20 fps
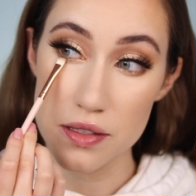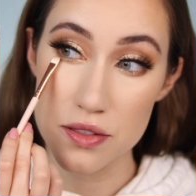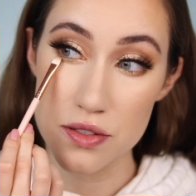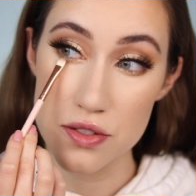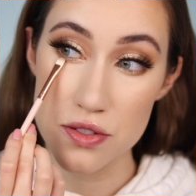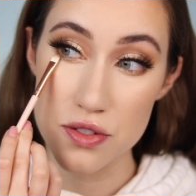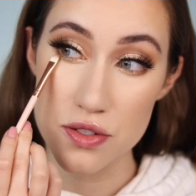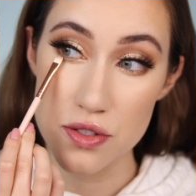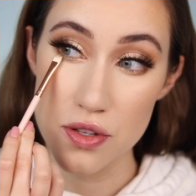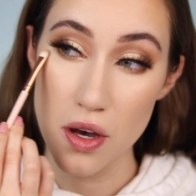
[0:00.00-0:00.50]
It's
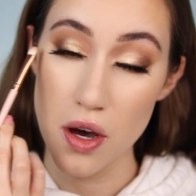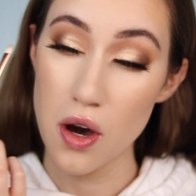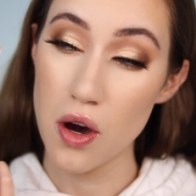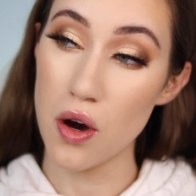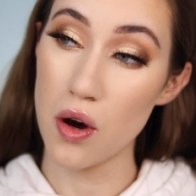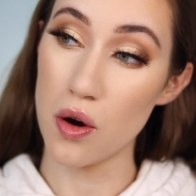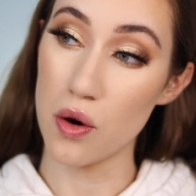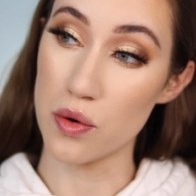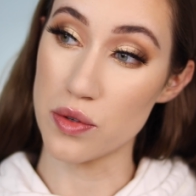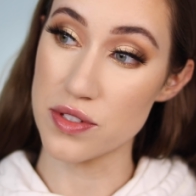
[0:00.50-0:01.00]

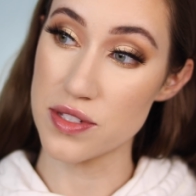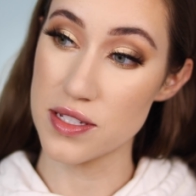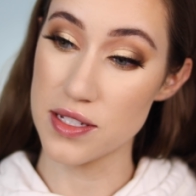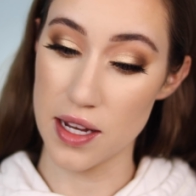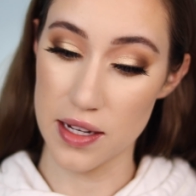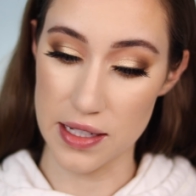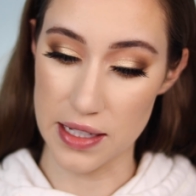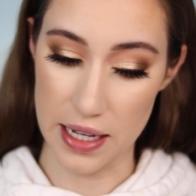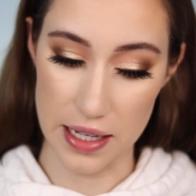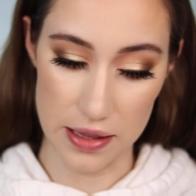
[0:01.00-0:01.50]
so
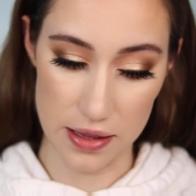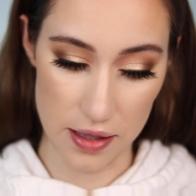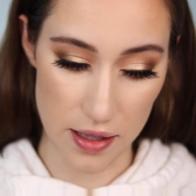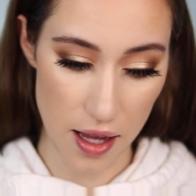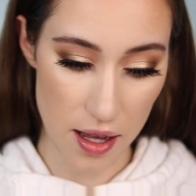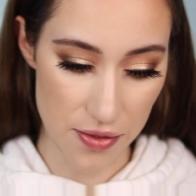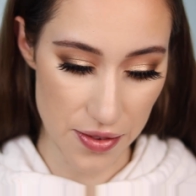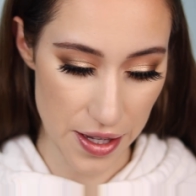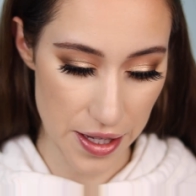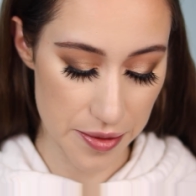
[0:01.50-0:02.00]
stunning, I
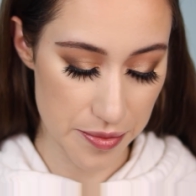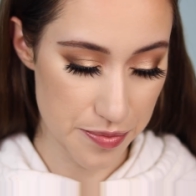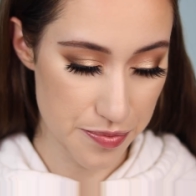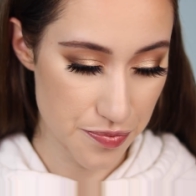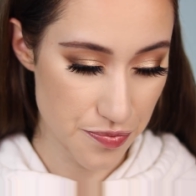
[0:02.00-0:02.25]
love it.